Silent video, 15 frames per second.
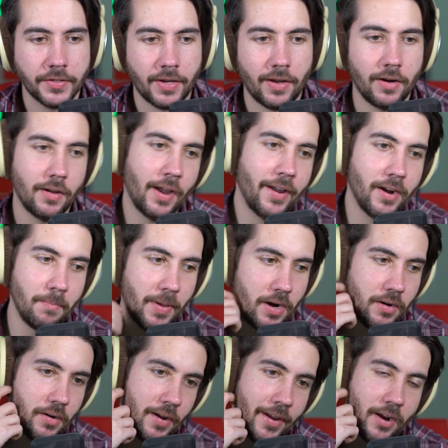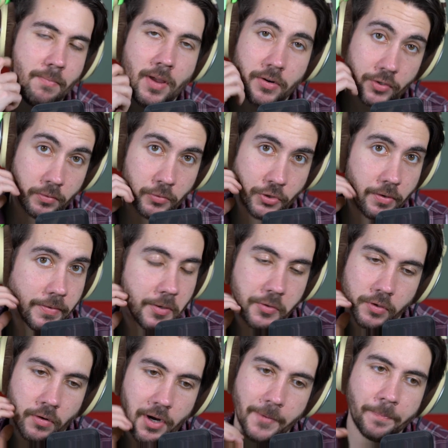I got a, I got a better, I got a better solution to
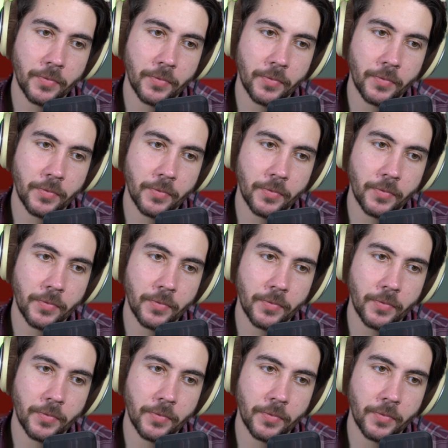this, all right?